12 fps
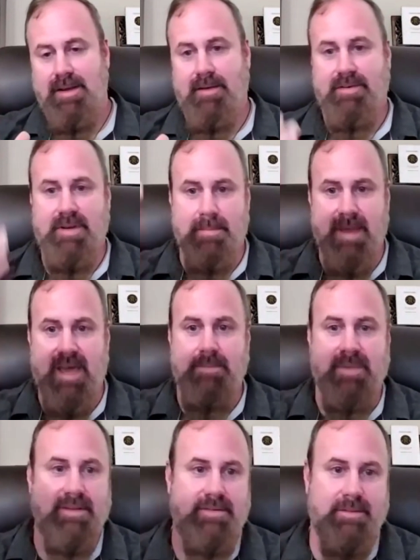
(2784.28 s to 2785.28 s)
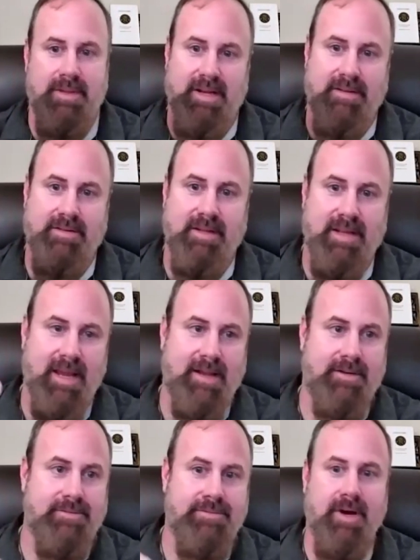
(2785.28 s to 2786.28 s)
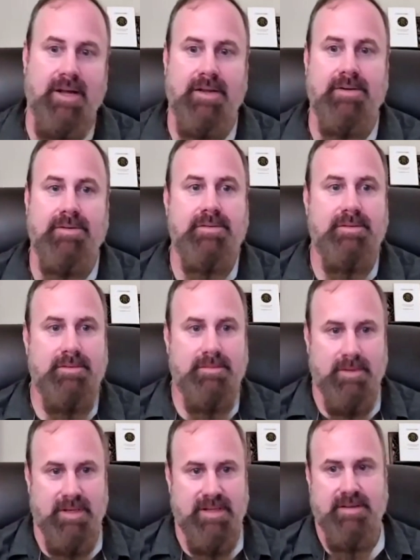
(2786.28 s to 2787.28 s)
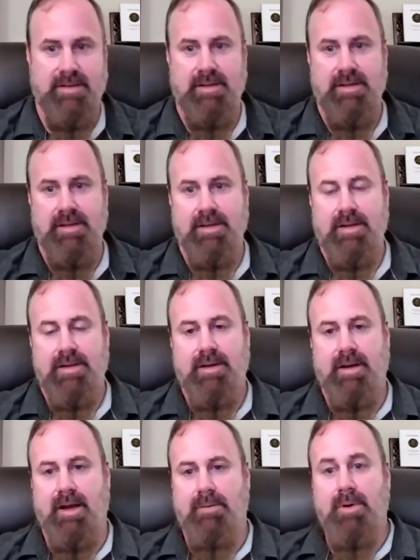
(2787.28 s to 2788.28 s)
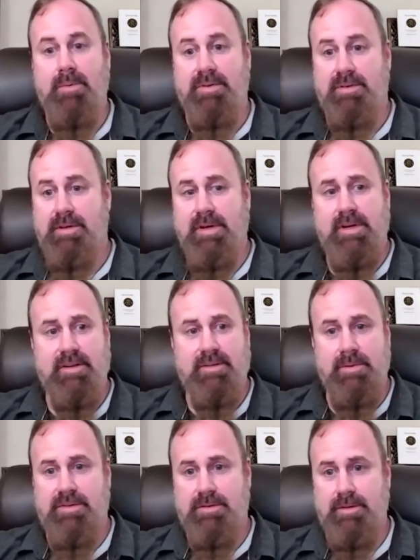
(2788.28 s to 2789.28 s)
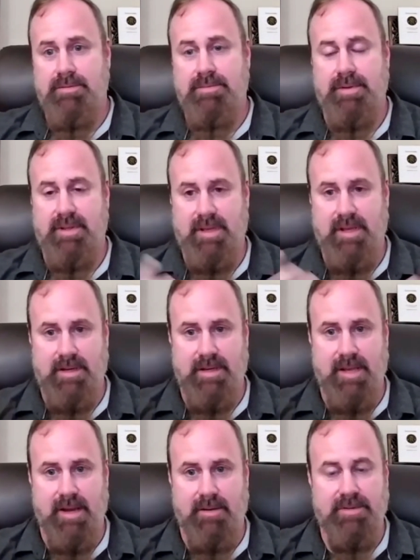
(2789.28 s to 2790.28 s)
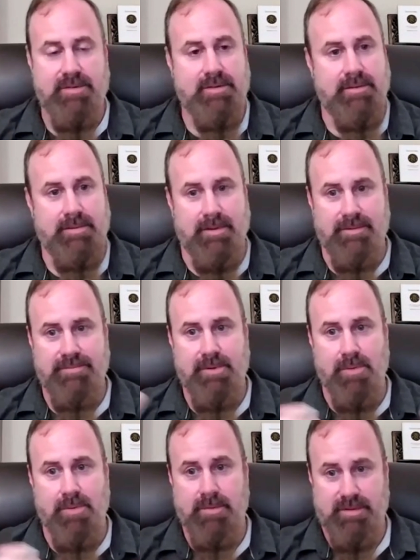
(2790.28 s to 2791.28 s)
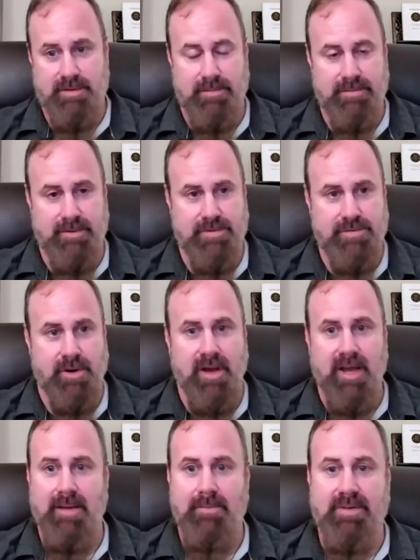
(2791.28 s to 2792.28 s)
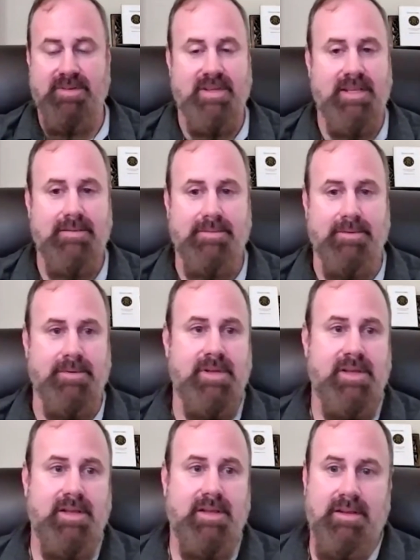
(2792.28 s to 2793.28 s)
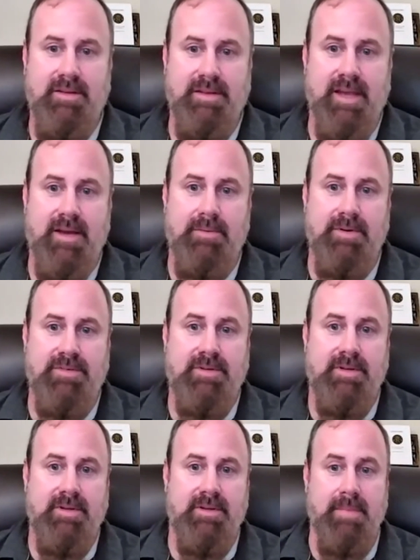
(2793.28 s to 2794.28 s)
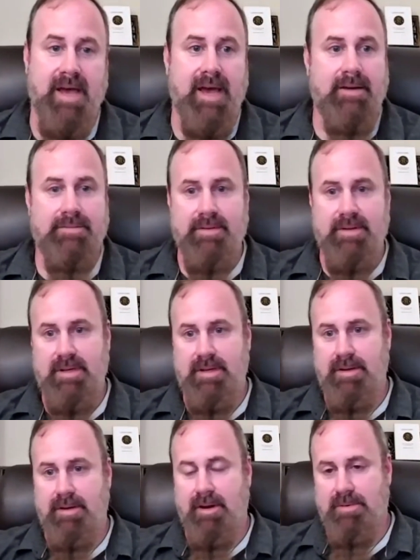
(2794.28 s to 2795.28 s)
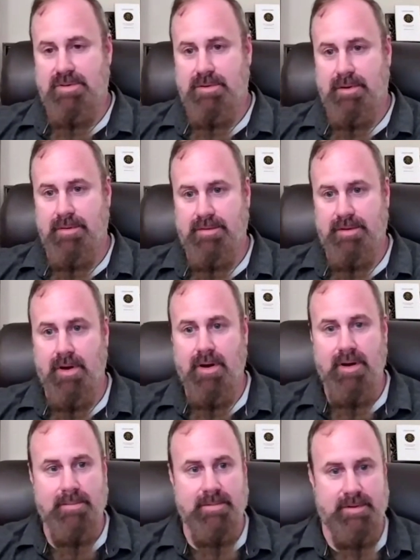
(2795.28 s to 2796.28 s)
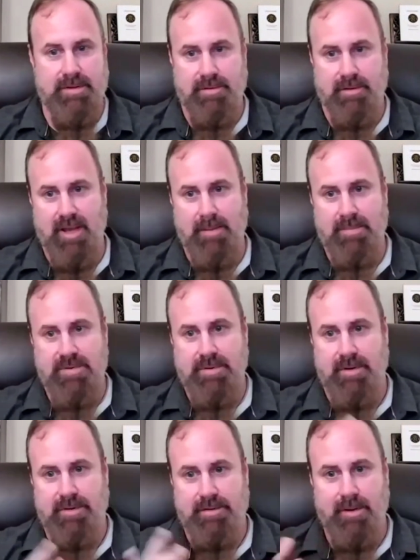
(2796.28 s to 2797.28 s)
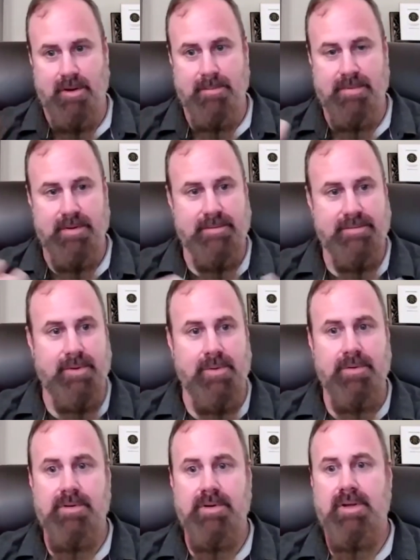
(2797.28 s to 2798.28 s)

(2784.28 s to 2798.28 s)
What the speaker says: commandments or things that they had to follow, right? What was good is what's good for the Yard, what's good for the folk, what's good for the tribe. What's evil is that which is bad for the Yard, which causes harm to the tribe, which causes harm to the folk,